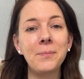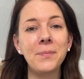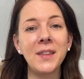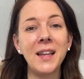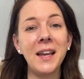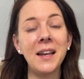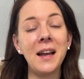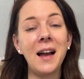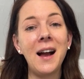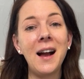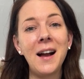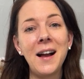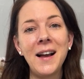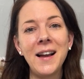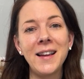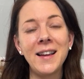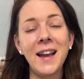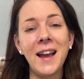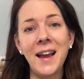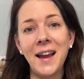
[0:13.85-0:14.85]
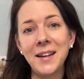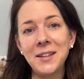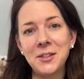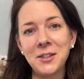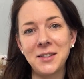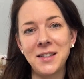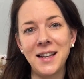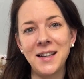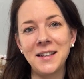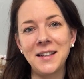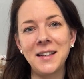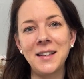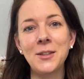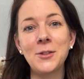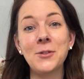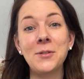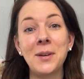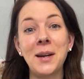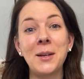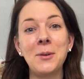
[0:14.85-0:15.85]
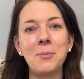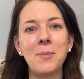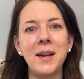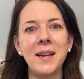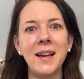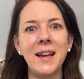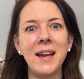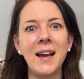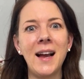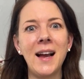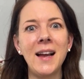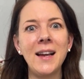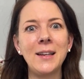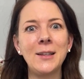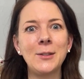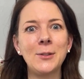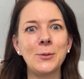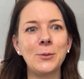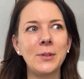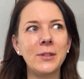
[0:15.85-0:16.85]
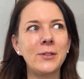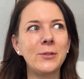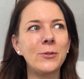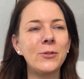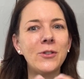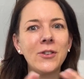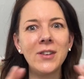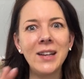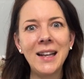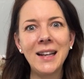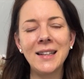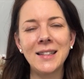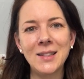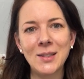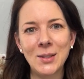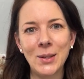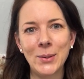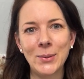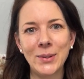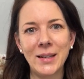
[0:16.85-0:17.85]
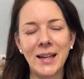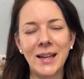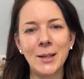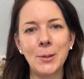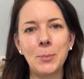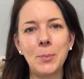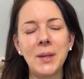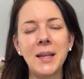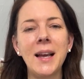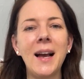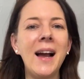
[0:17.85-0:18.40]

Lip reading: that I accidentally trained my AI so it's really sound like me,